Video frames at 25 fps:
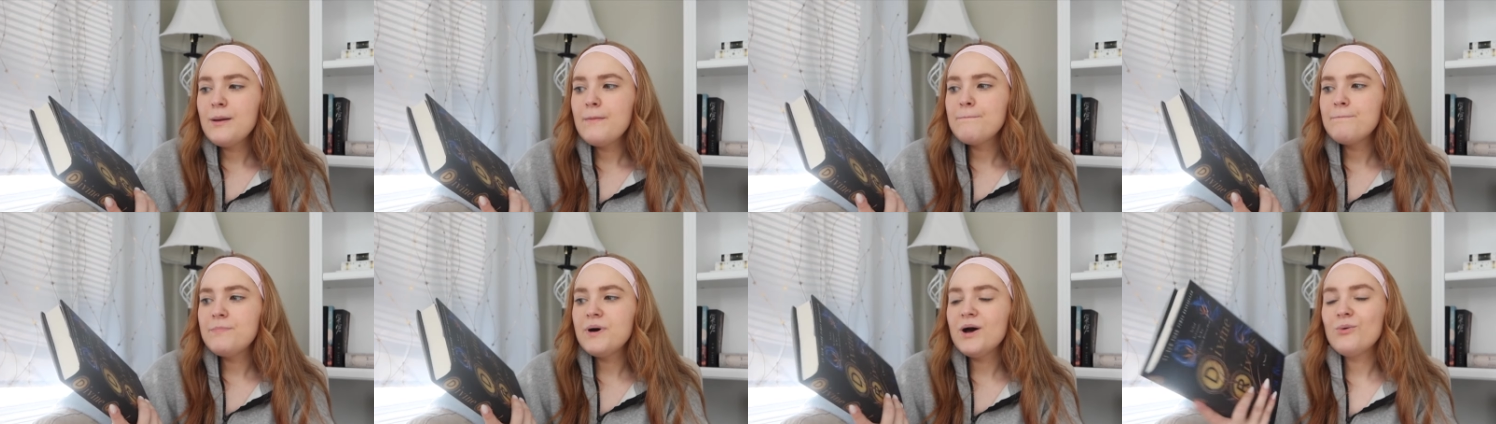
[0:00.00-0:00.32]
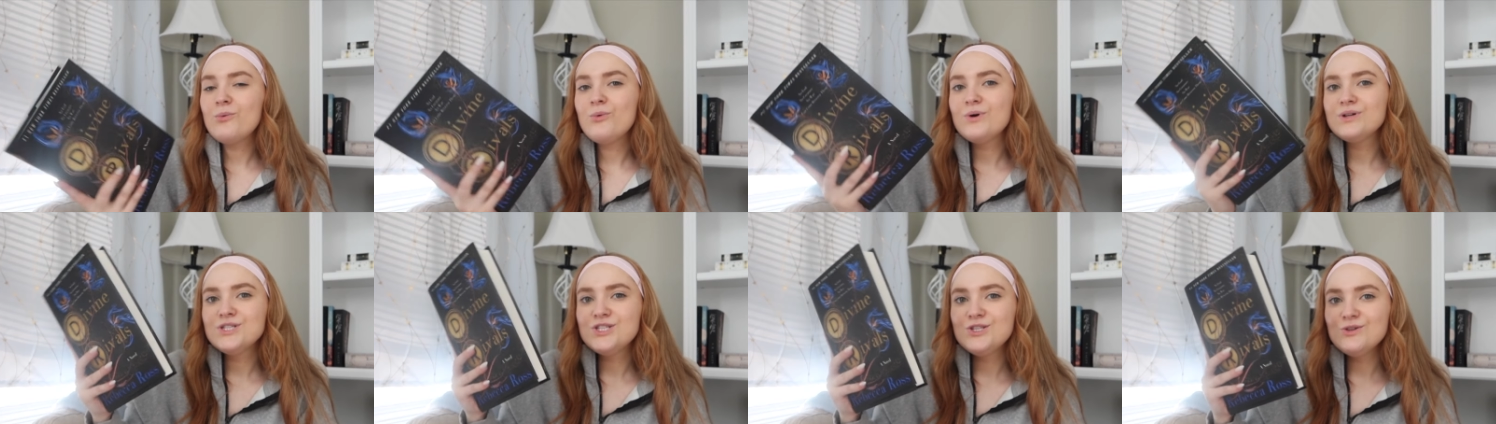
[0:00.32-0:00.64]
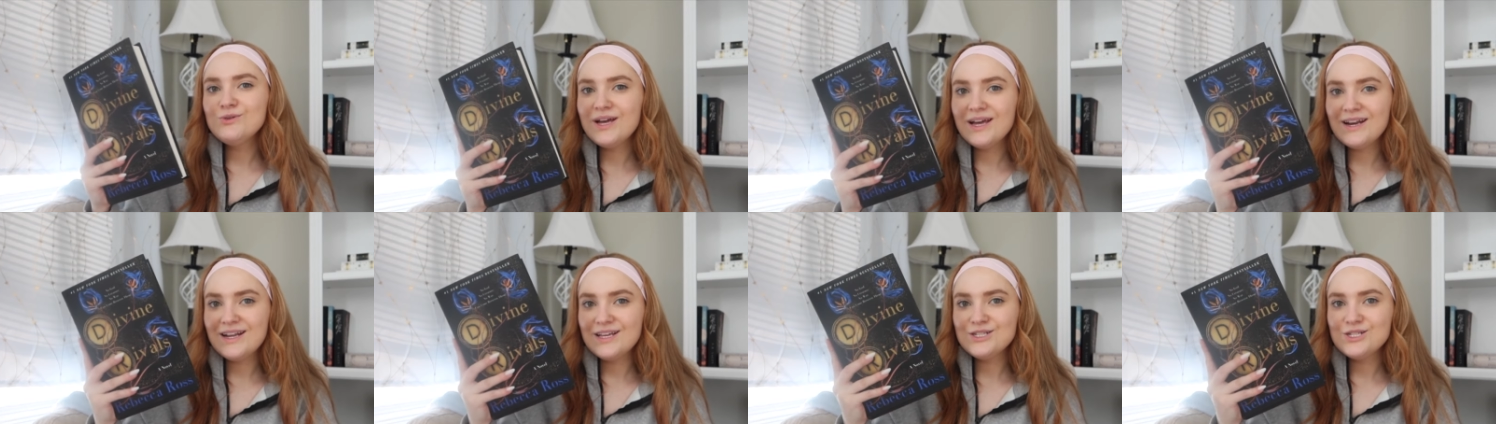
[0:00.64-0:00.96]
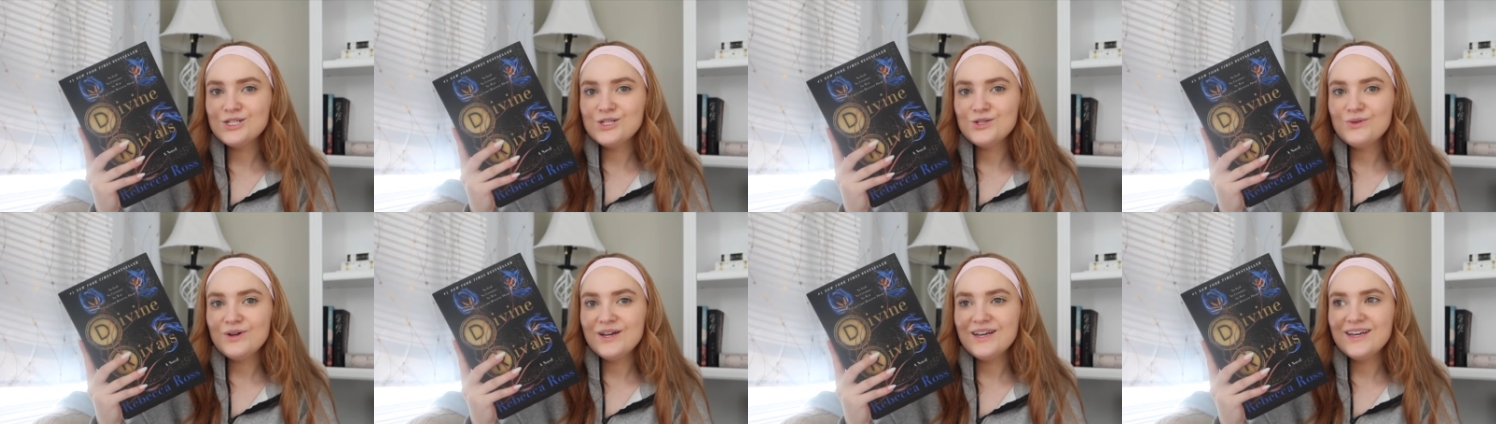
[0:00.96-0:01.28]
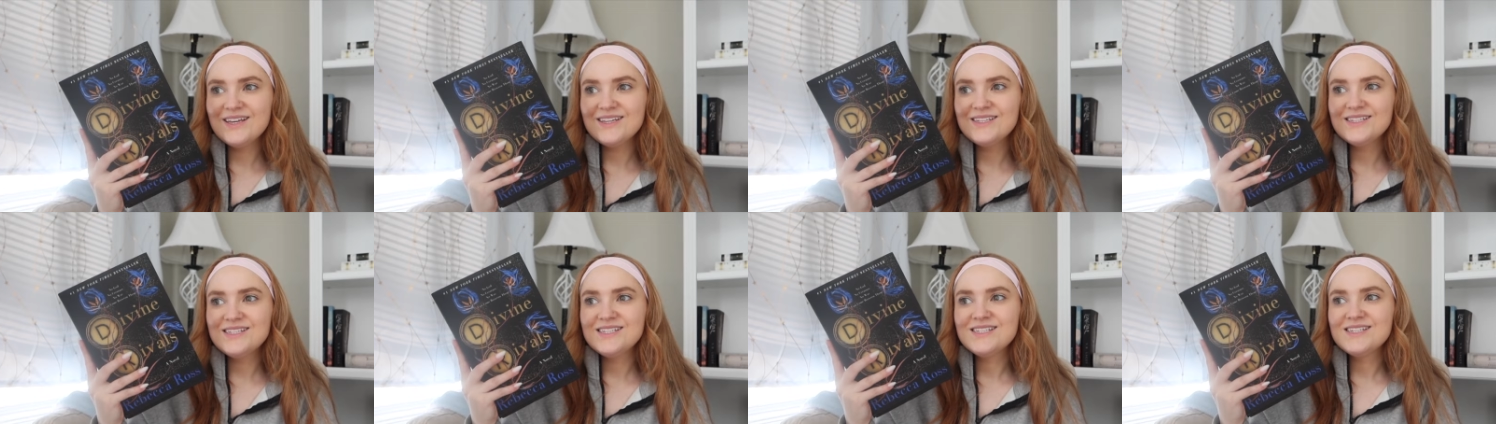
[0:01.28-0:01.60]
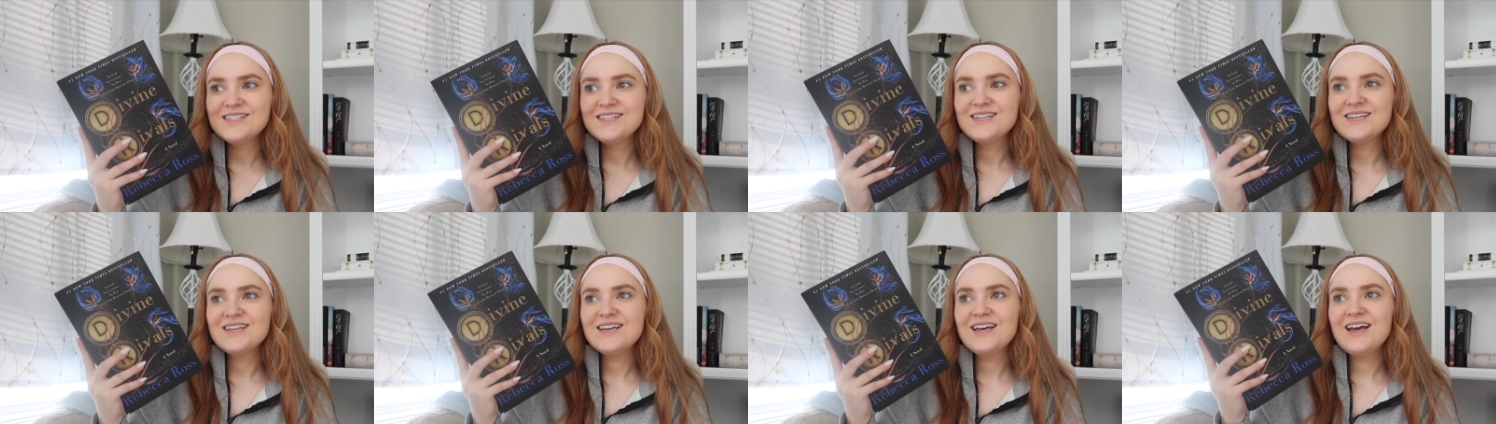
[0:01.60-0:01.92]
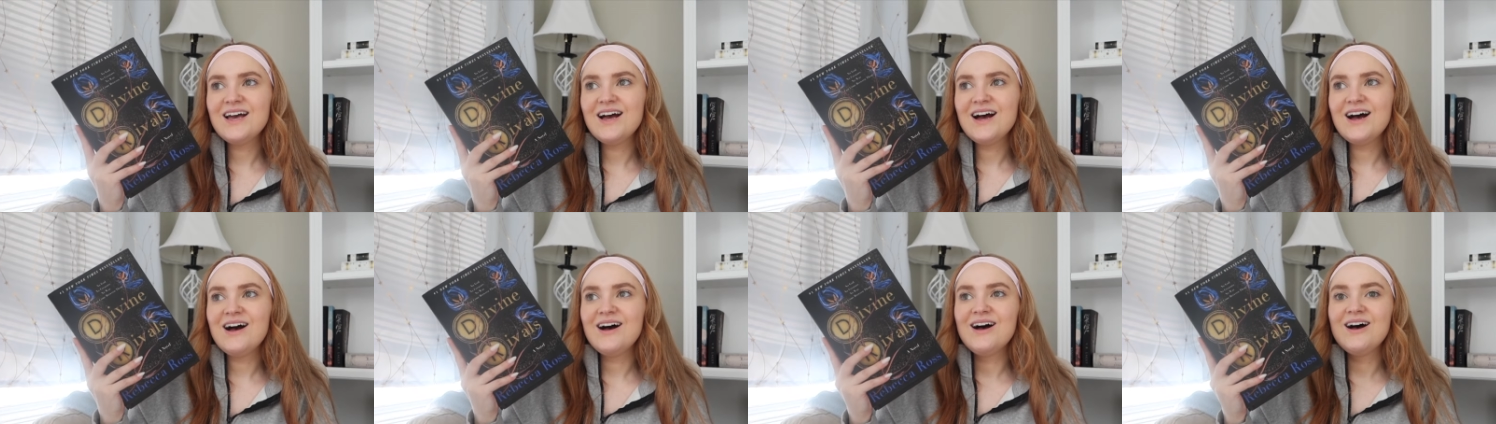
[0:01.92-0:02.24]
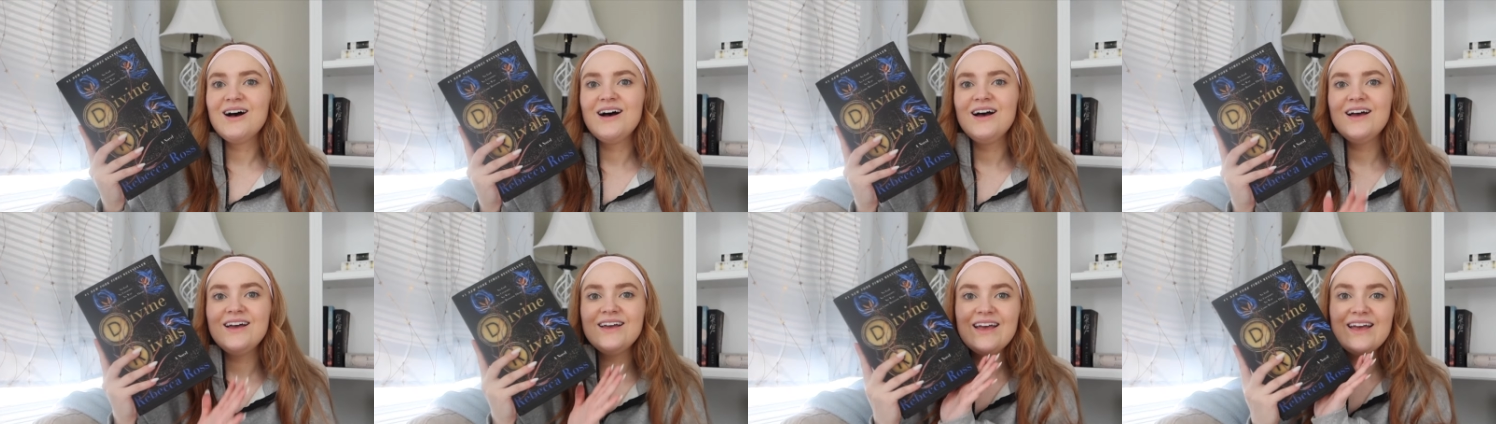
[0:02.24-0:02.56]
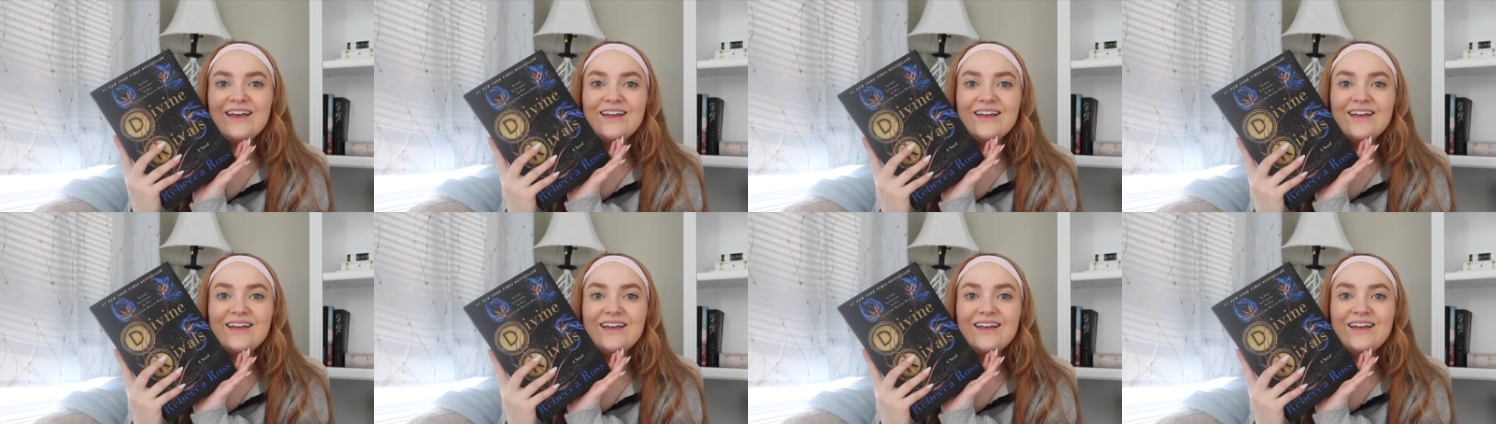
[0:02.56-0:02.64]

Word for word: But once you get into it, uh,